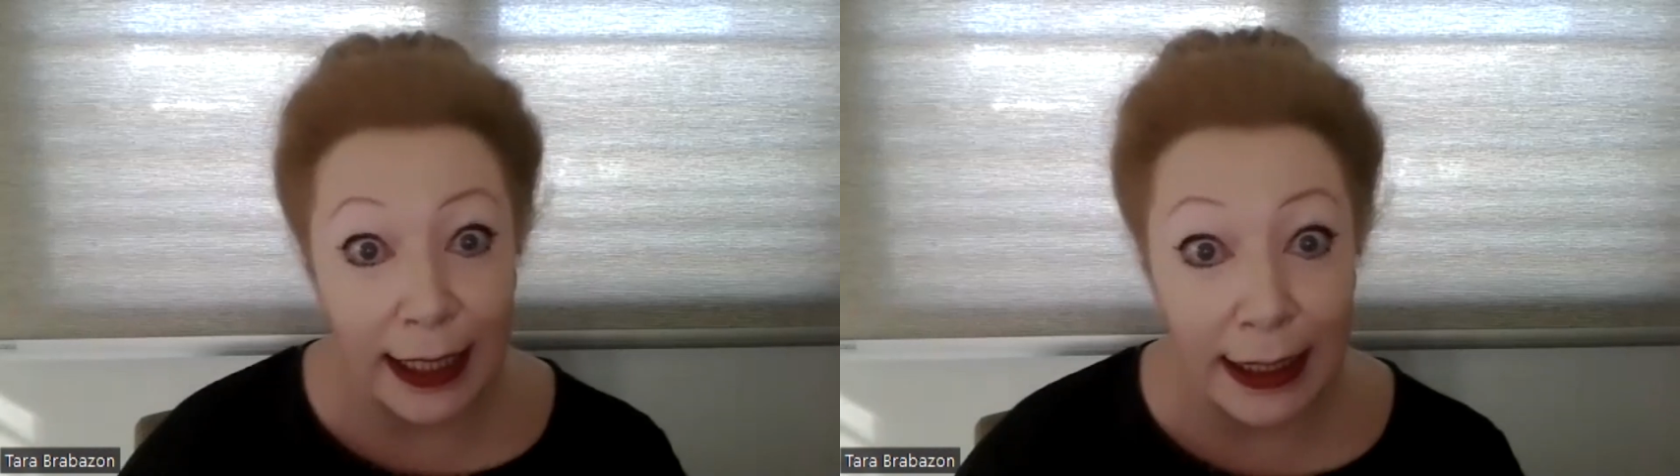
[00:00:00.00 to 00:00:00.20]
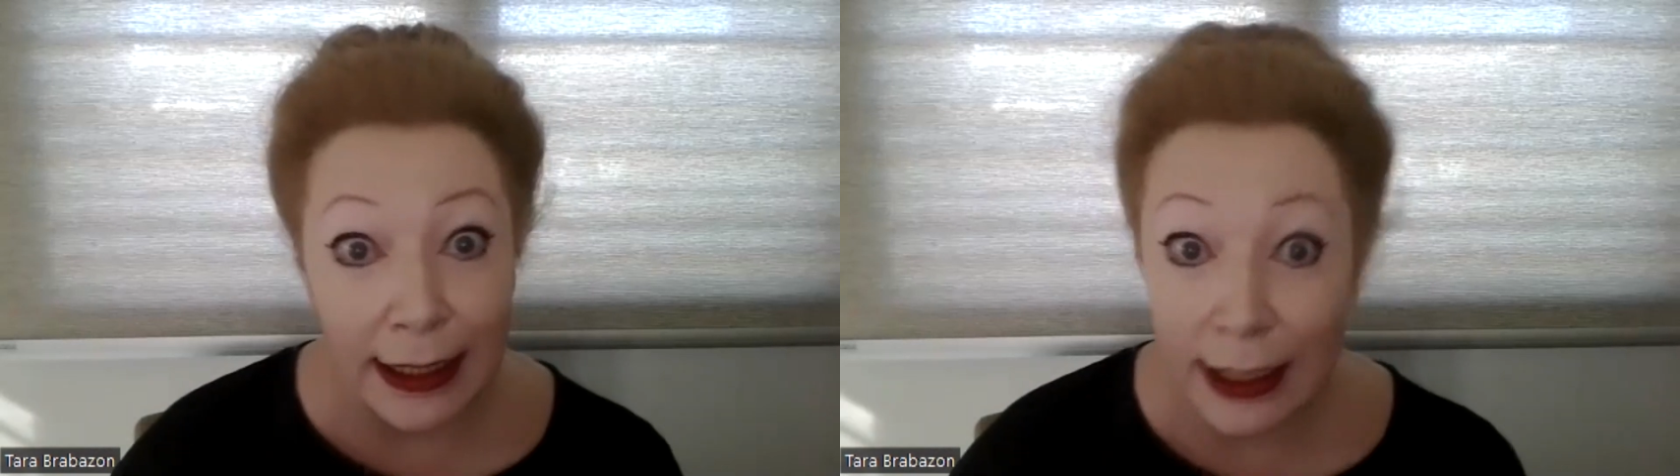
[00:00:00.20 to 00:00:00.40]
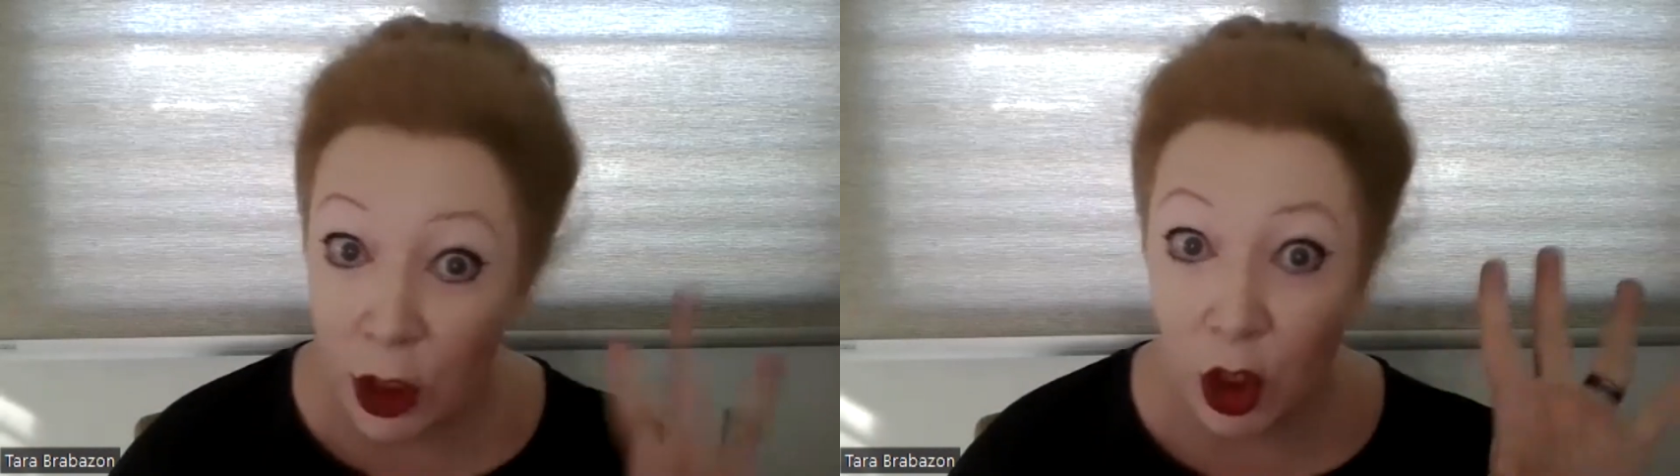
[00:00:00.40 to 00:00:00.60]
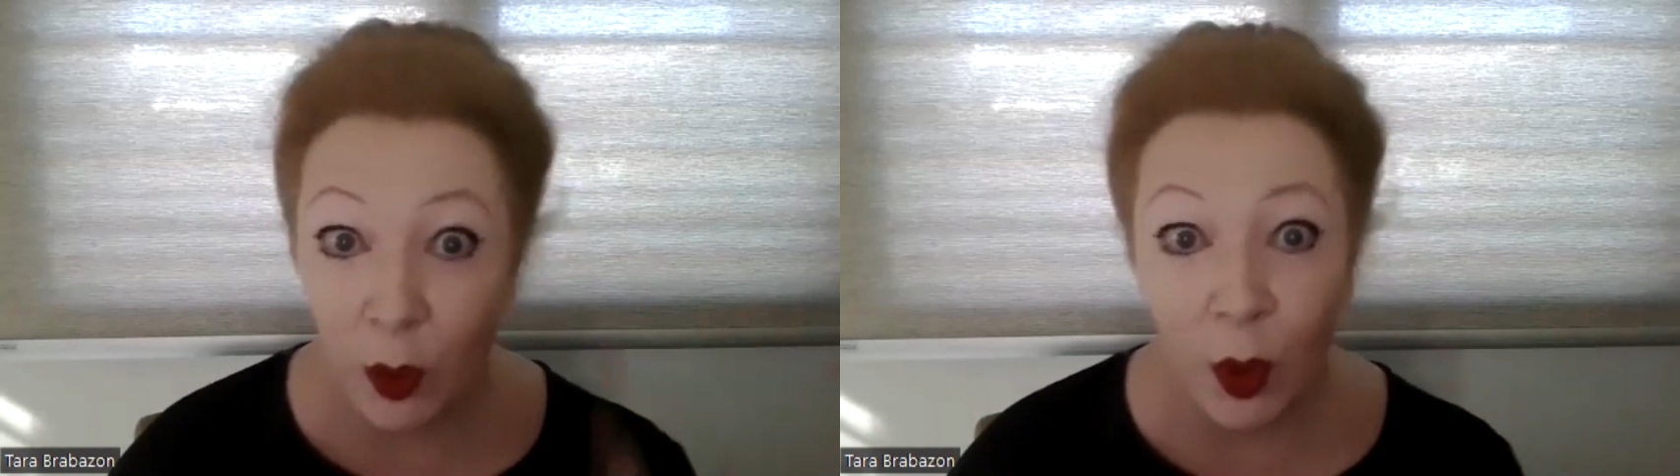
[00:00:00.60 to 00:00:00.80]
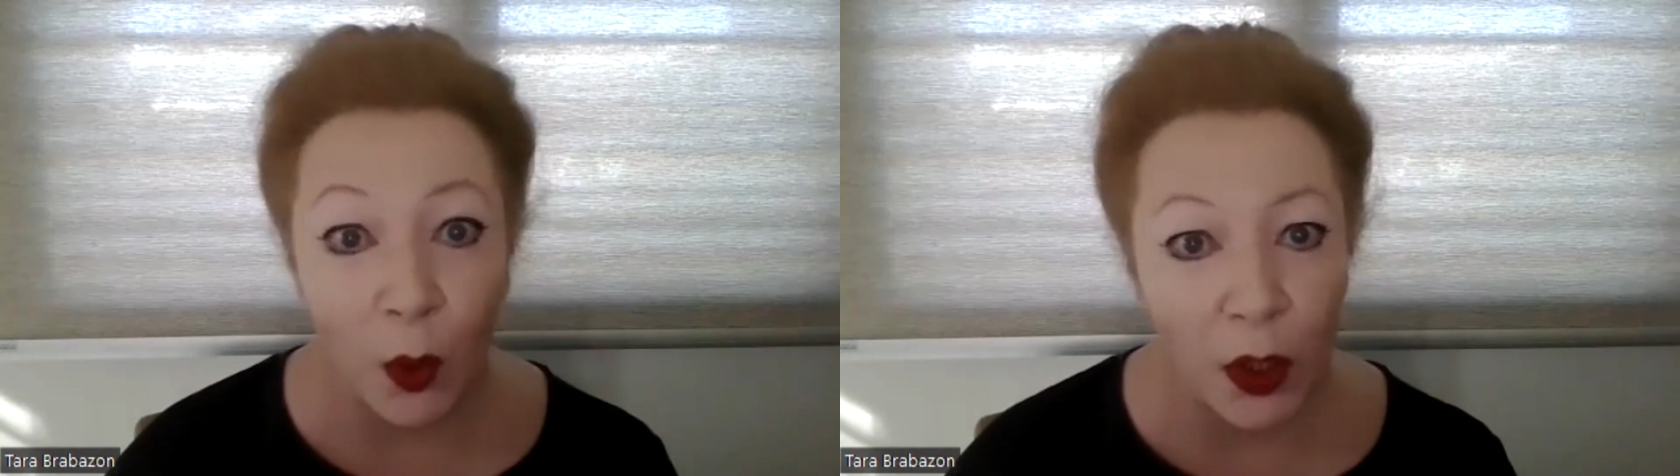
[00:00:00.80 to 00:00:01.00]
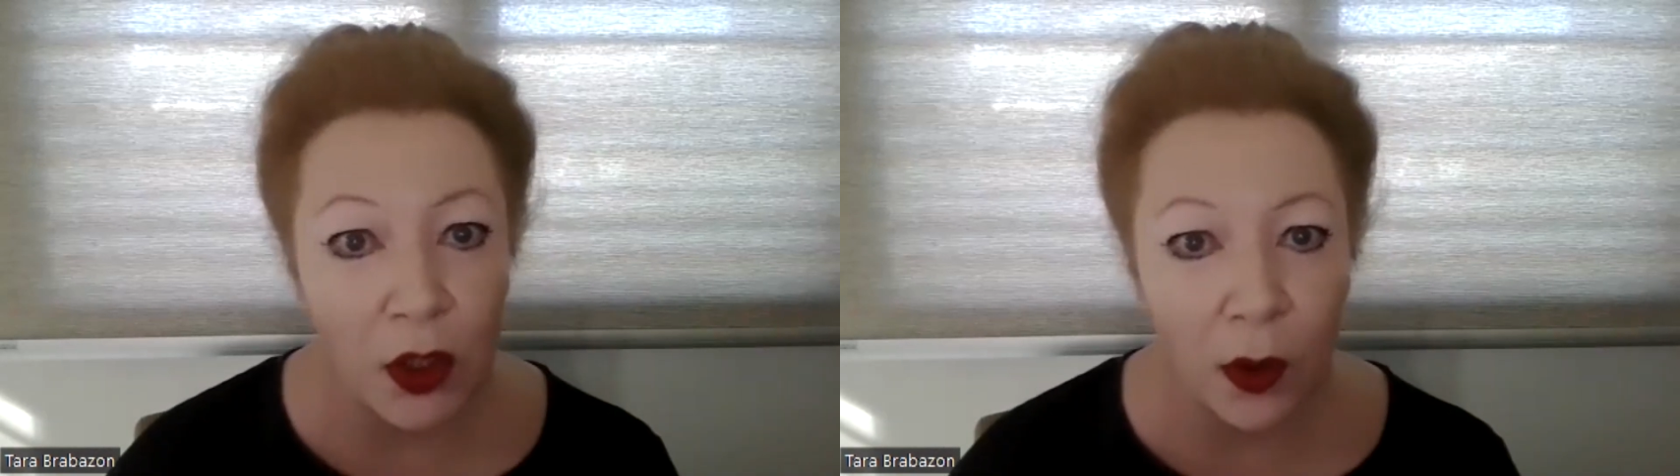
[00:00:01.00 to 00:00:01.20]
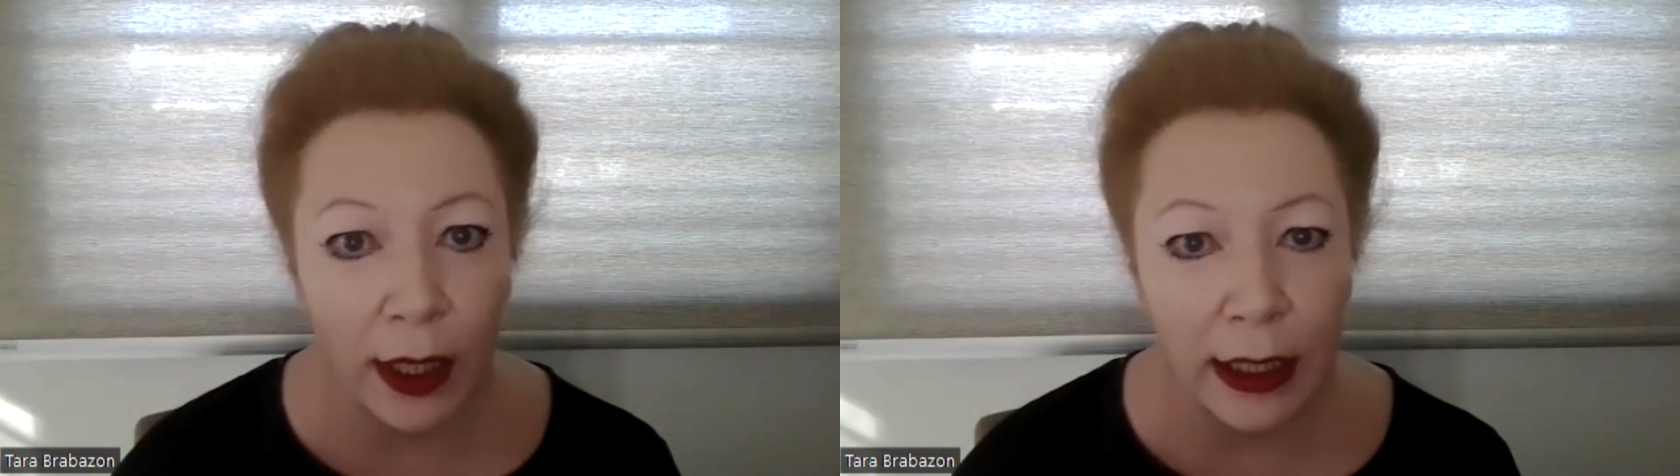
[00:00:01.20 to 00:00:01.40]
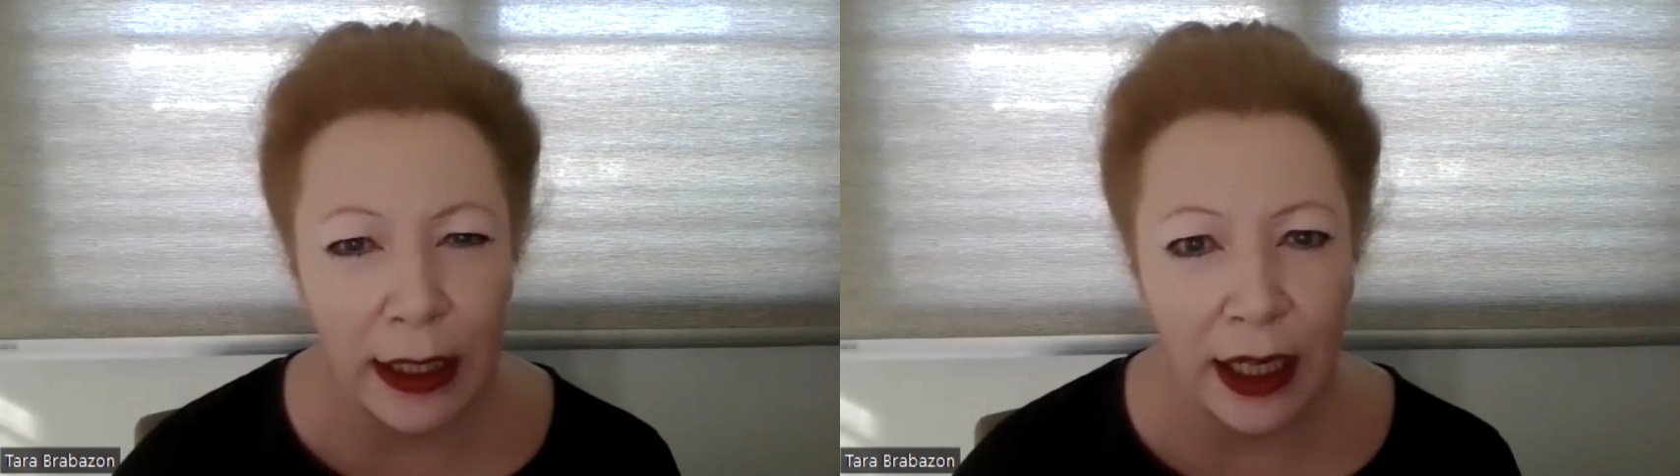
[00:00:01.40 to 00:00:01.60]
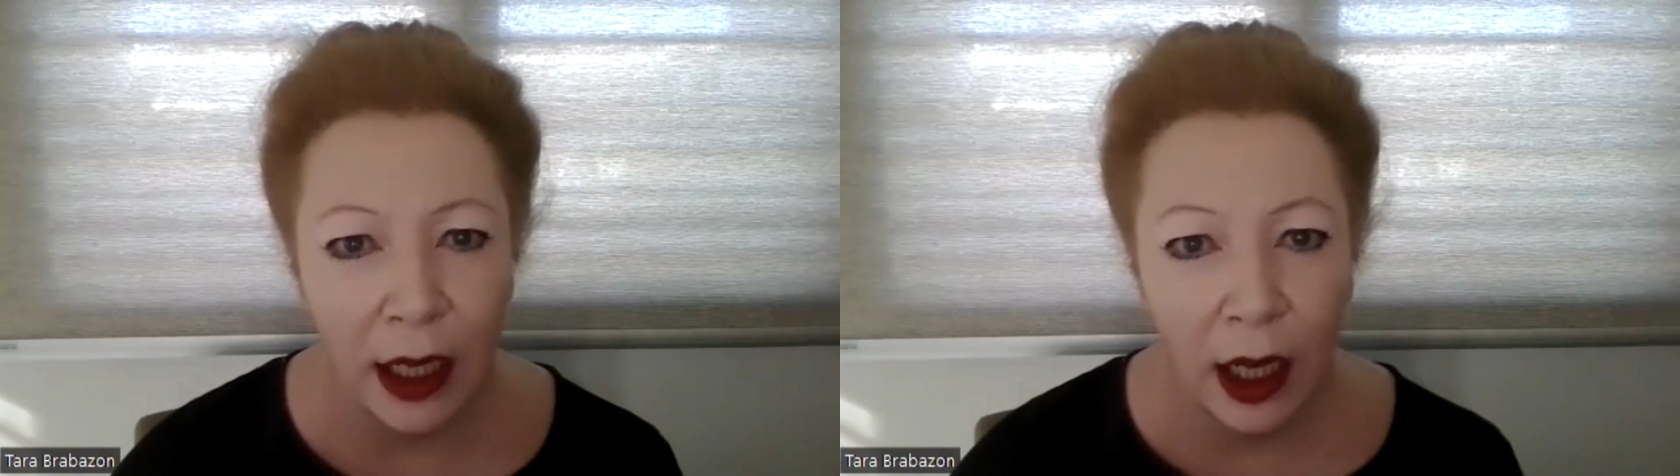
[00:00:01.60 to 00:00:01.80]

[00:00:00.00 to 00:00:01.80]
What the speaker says: in situ and on the screen,